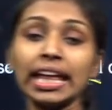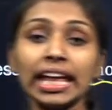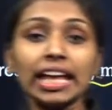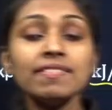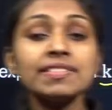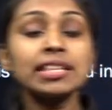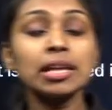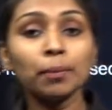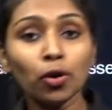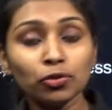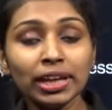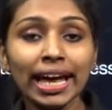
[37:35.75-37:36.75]
If some
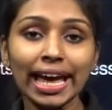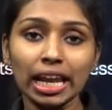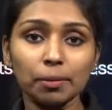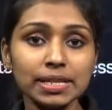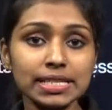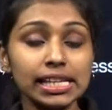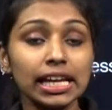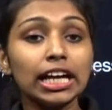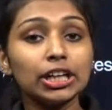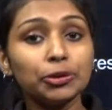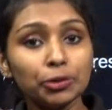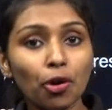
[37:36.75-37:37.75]
of the elements
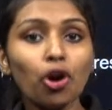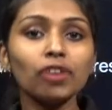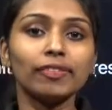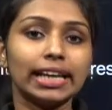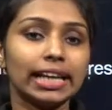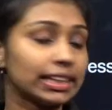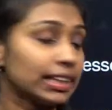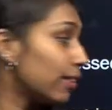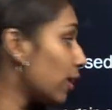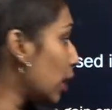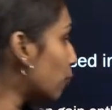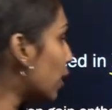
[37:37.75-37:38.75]
do not willing,
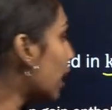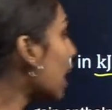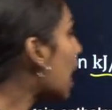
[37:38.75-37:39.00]
if they are